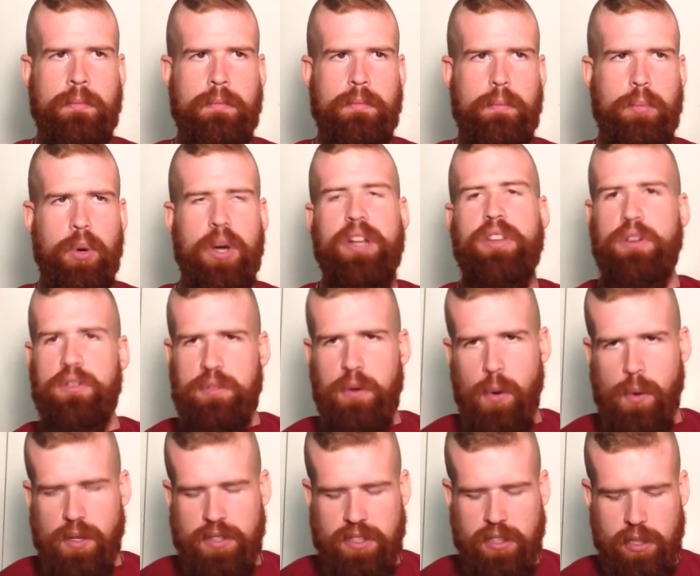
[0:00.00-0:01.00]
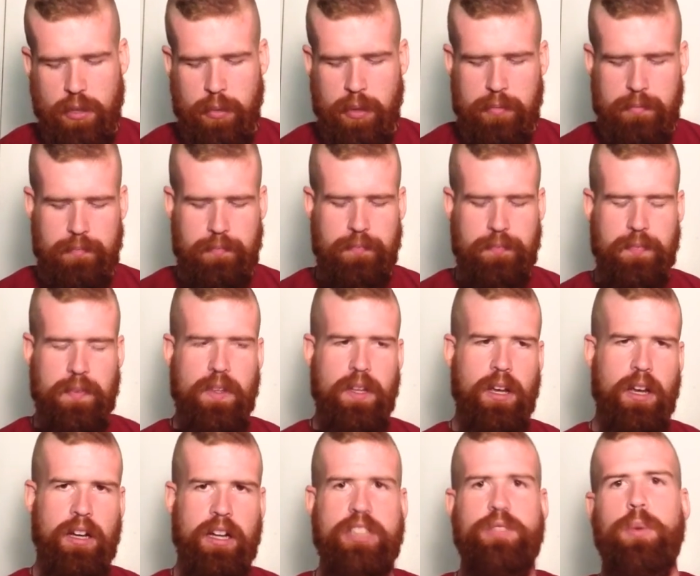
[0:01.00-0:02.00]
break their focus a little bit
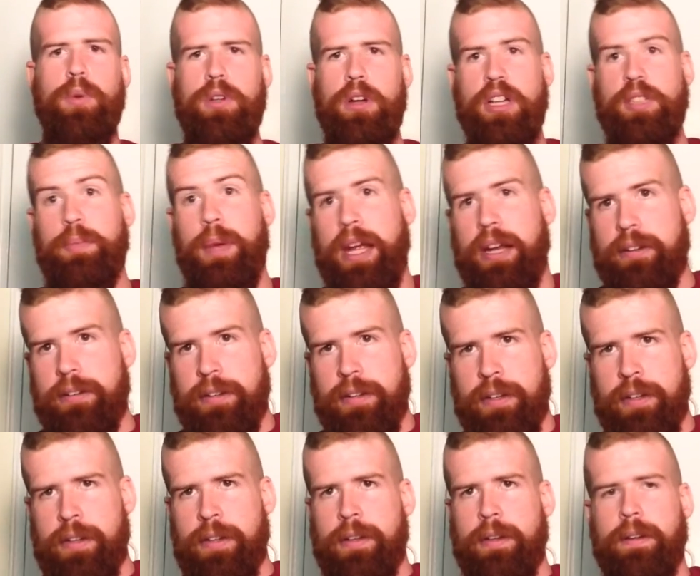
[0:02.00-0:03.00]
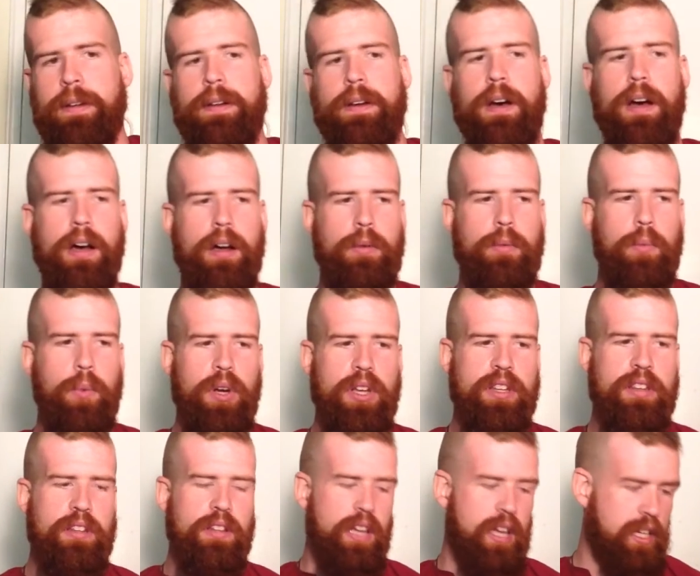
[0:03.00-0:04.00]
because it will cause pain.
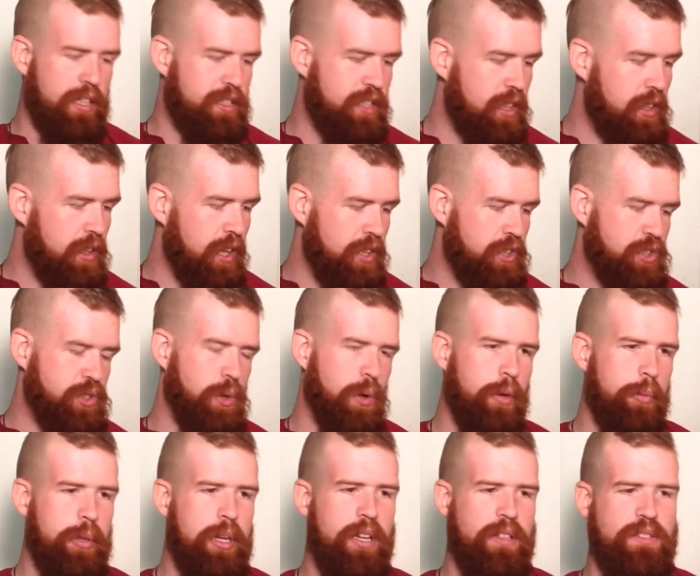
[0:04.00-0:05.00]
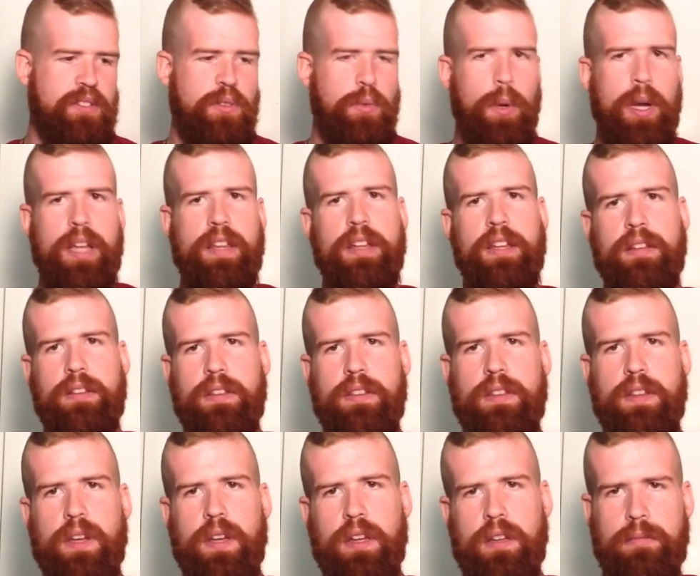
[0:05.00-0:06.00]
With a single-edged sword, because of the way that
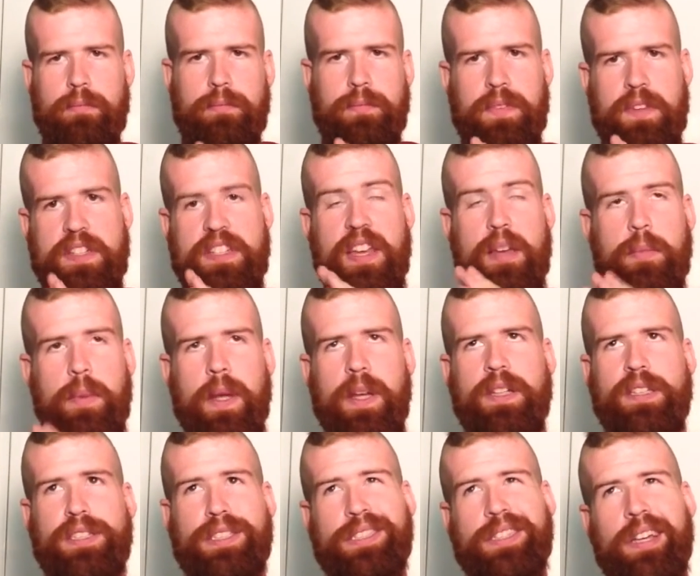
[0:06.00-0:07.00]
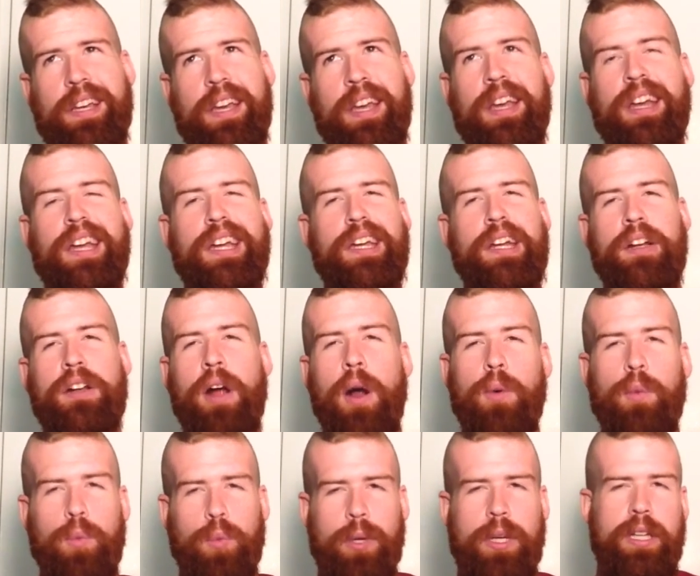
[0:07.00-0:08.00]
the tip is, you're
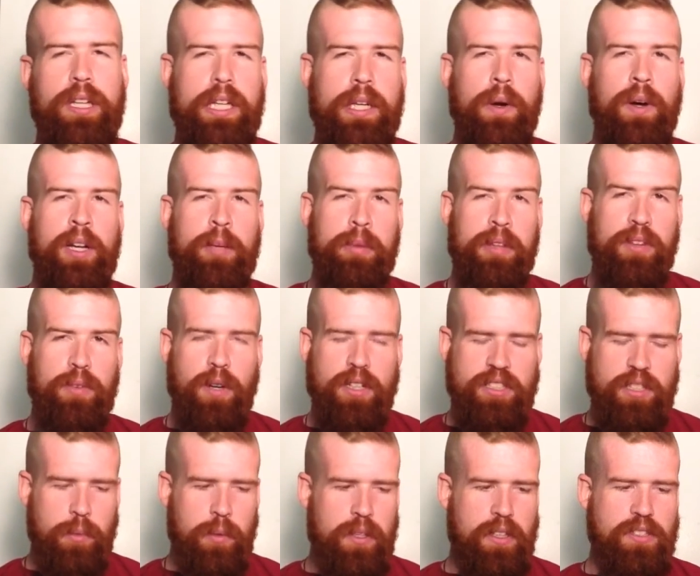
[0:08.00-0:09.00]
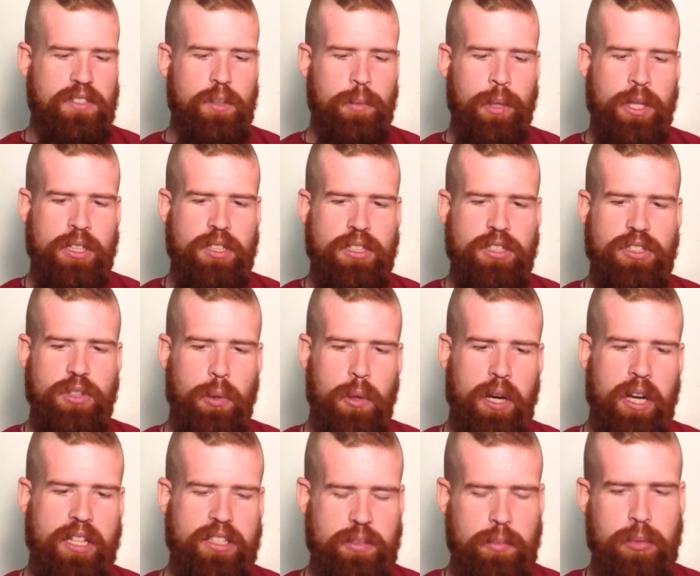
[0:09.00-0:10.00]
not really going to be thrusting with it so much, so it
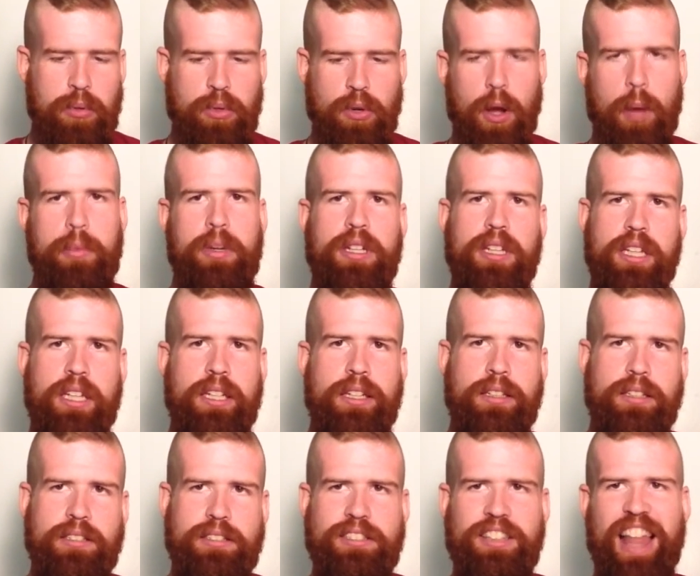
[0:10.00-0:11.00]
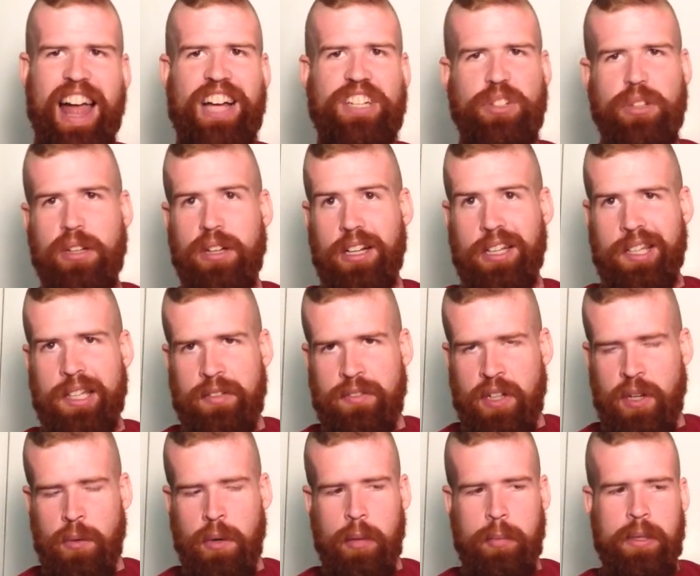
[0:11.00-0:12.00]
is a predominantly slashing,
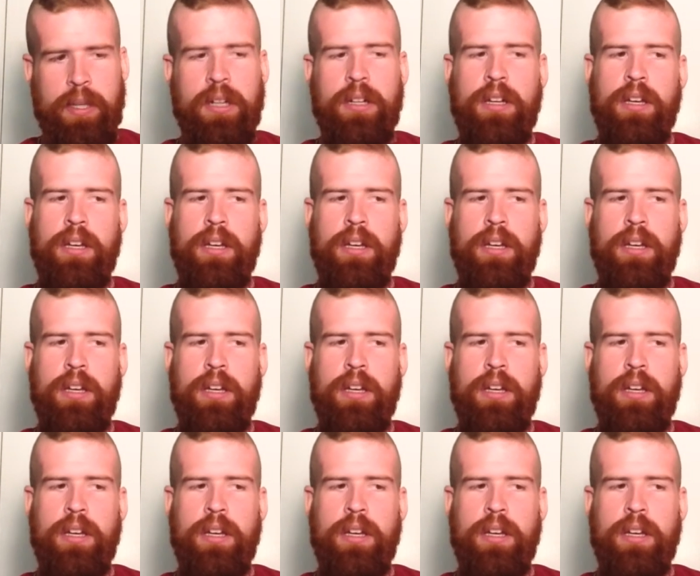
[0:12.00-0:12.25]
cleaving weapon.